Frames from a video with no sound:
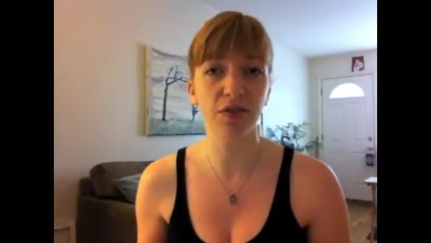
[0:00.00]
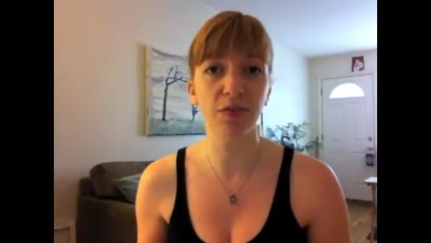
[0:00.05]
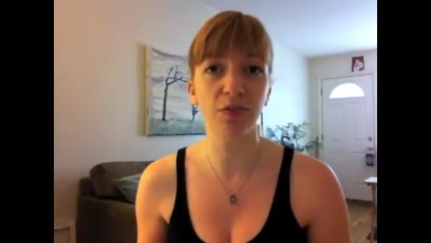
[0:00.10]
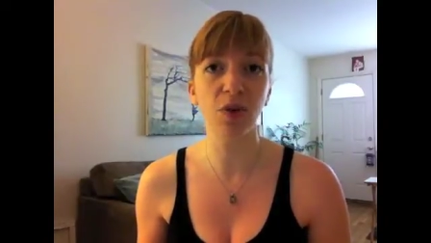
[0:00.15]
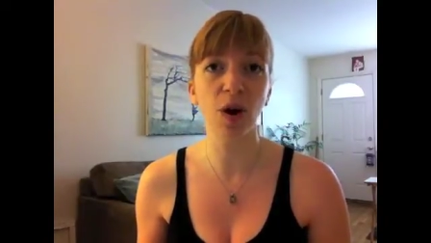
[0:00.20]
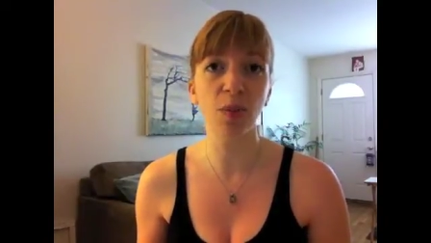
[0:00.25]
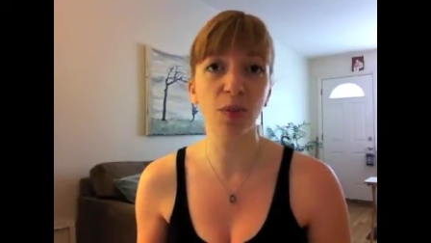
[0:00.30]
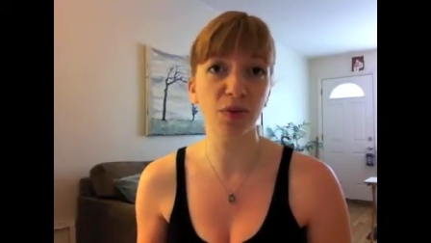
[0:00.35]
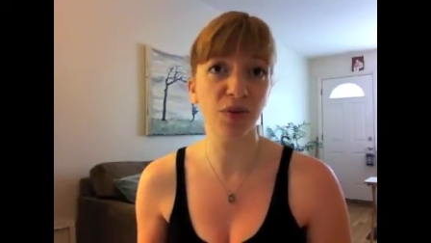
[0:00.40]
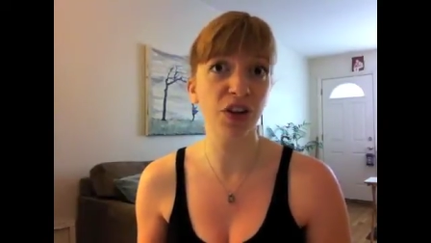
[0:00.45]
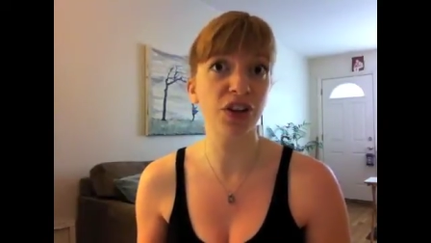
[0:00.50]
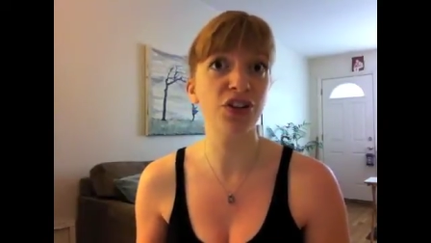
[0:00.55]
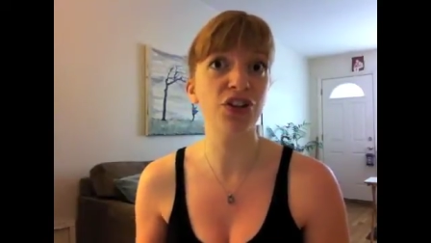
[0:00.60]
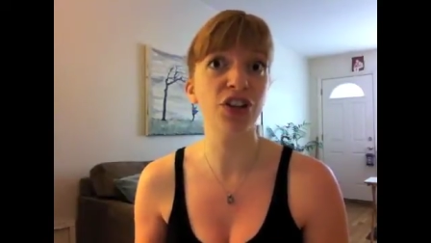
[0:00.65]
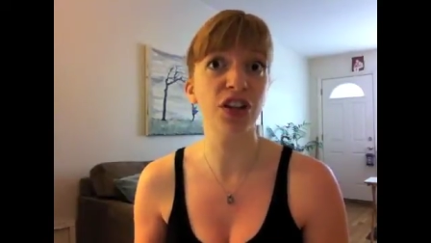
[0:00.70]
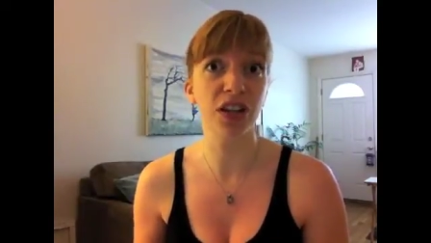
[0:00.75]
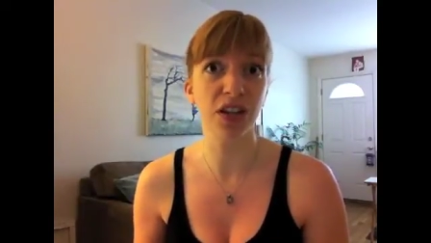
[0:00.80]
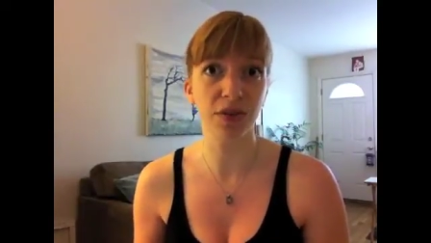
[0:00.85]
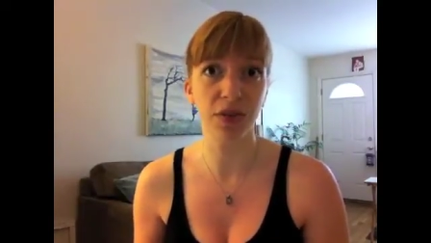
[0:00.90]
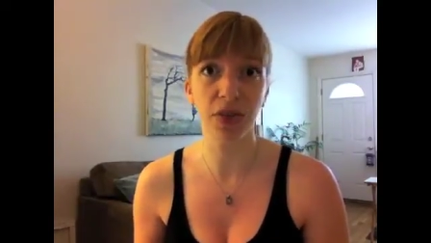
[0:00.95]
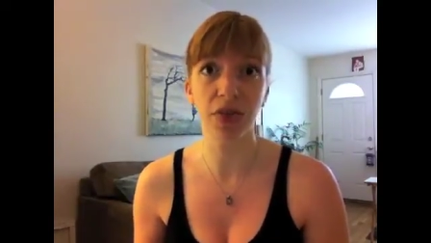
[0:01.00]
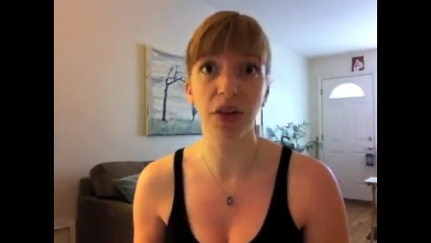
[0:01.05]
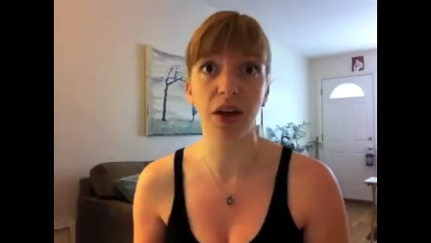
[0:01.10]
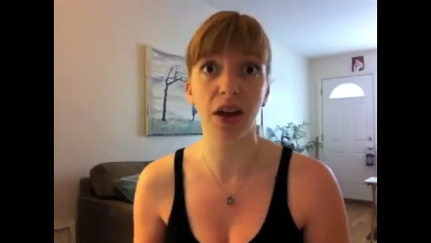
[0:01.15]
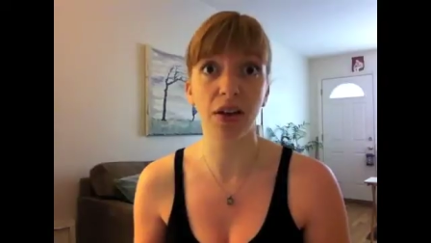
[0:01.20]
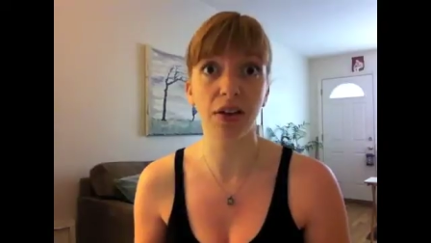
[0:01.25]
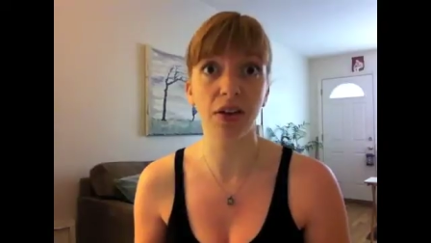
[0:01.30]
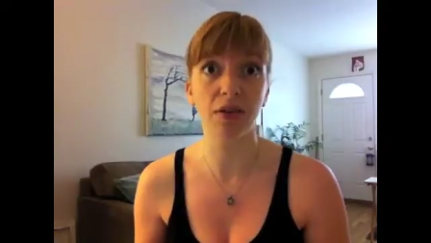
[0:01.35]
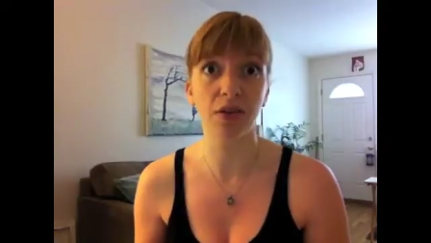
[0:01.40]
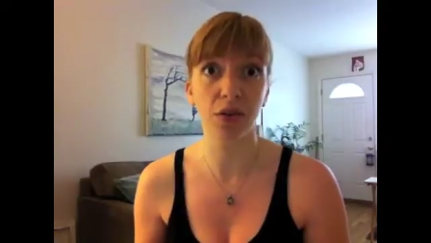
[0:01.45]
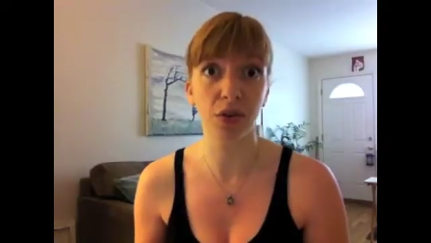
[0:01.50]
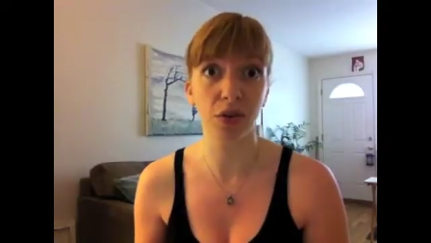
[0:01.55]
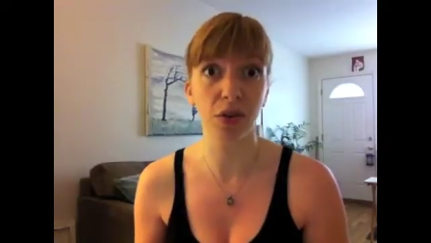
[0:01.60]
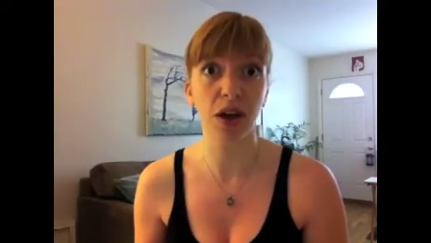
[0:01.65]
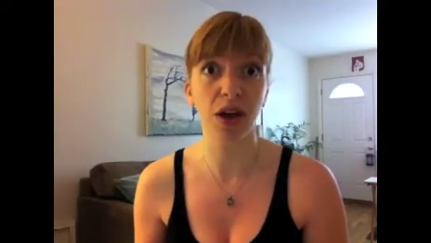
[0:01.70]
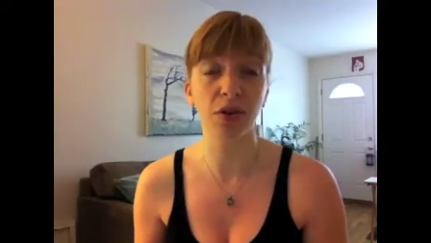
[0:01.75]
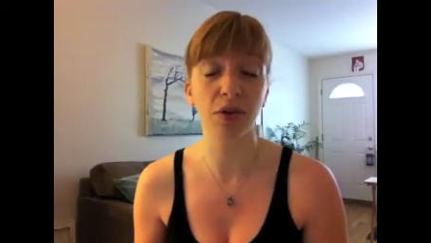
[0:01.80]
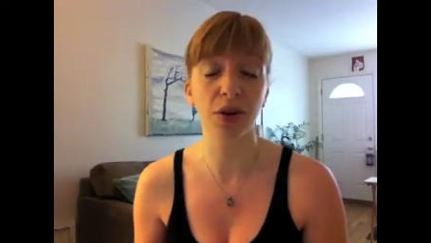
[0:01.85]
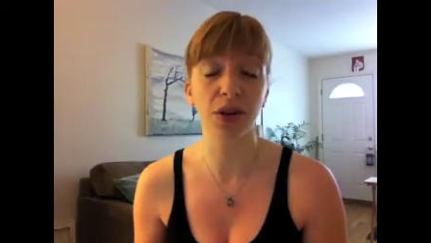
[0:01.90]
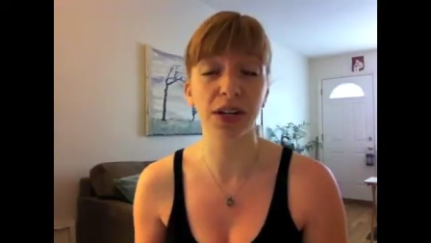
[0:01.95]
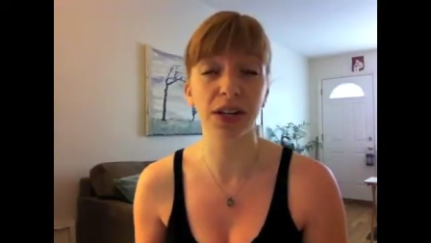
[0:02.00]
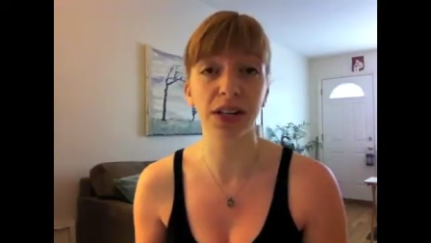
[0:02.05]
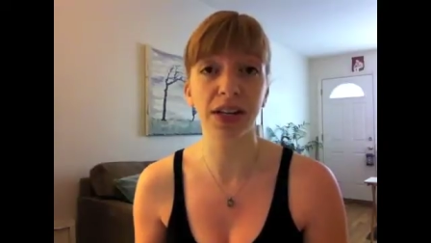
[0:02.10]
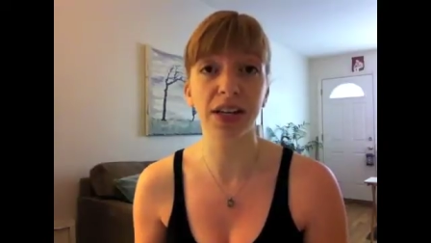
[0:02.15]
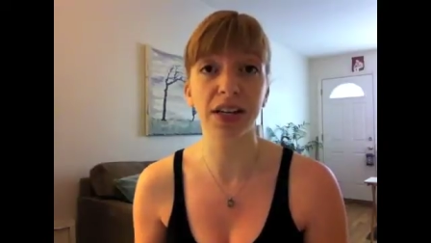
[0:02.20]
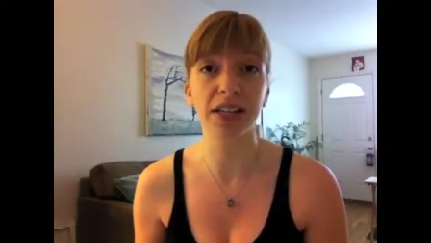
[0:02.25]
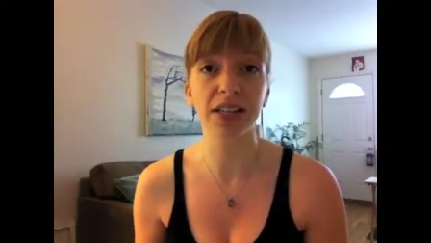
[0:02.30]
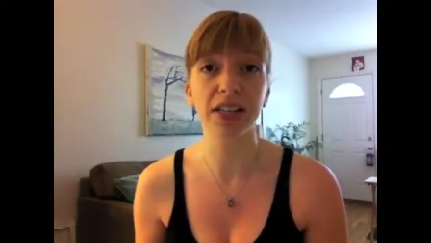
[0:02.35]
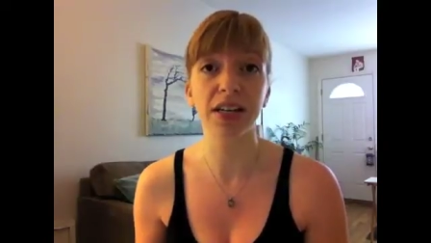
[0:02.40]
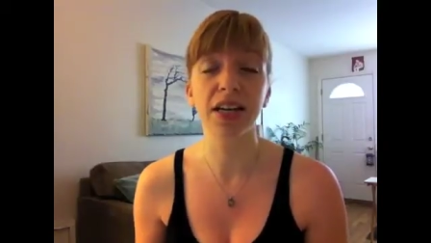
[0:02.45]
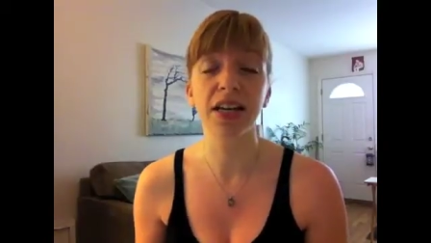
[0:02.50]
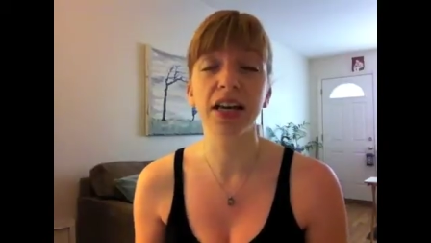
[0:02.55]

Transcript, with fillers: proper functioning of, a thi- of your thyroid gland,